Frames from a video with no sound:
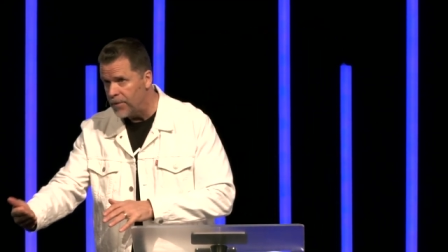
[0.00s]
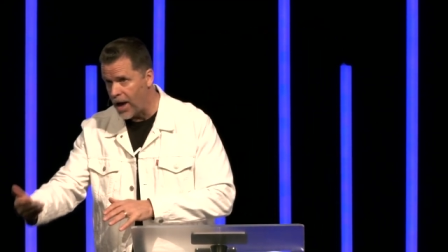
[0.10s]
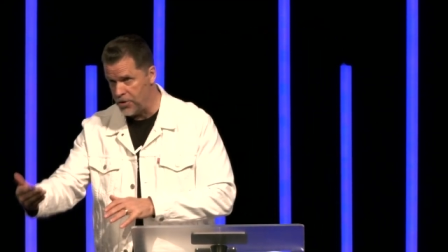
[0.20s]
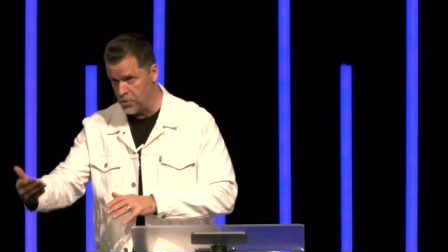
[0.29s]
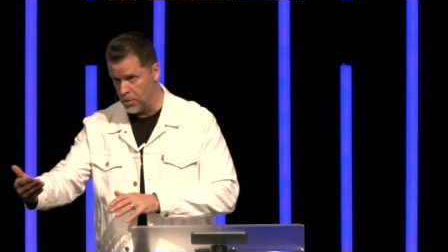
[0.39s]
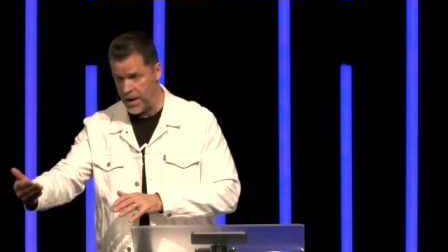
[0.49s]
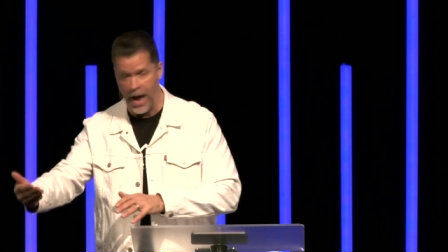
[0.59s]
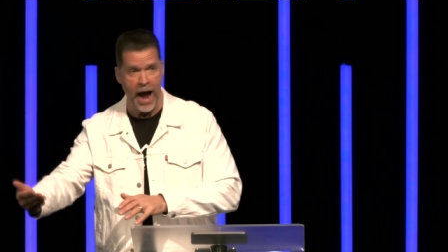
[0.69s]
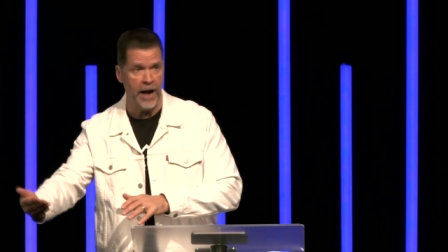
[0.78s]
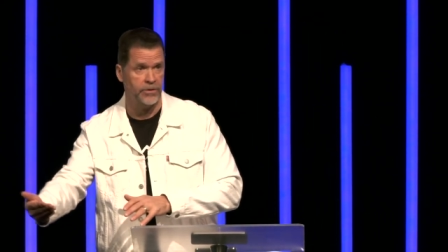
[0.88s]
how you
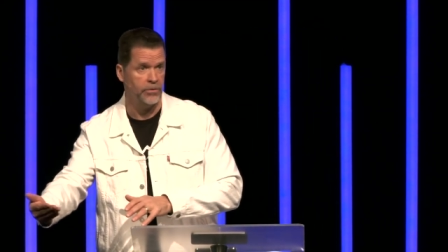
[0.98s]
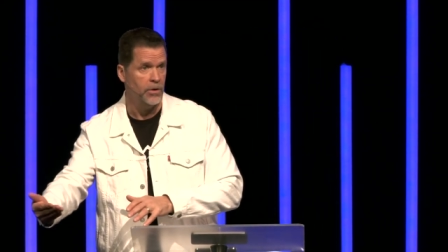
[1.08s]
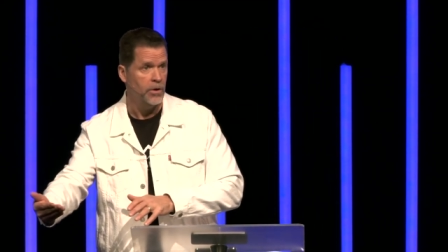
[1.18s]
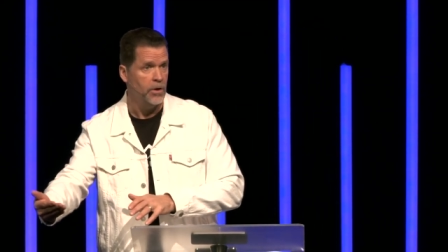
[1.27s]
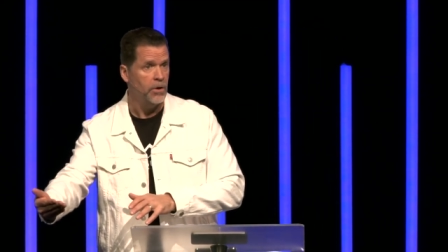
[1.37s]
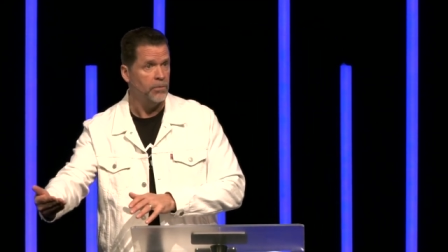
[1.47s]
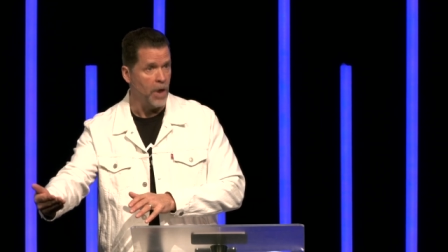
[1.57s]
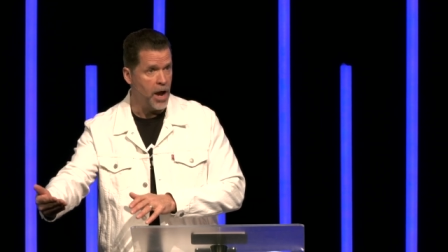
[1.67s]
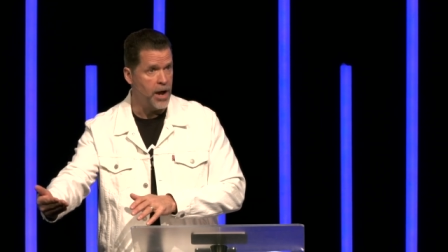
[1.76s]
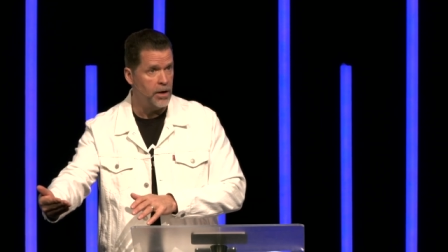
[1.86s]
react,
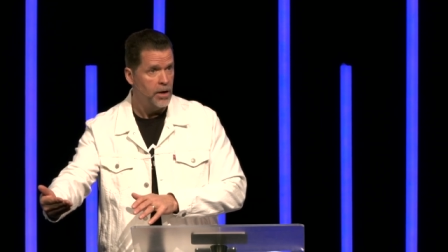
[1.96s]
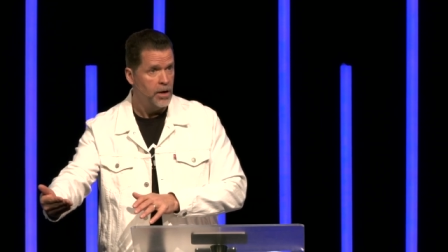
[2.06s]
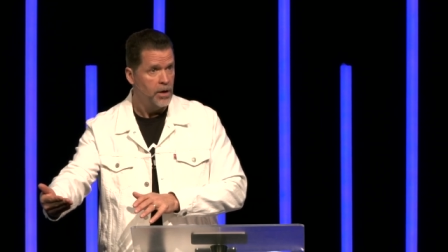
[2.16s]
right?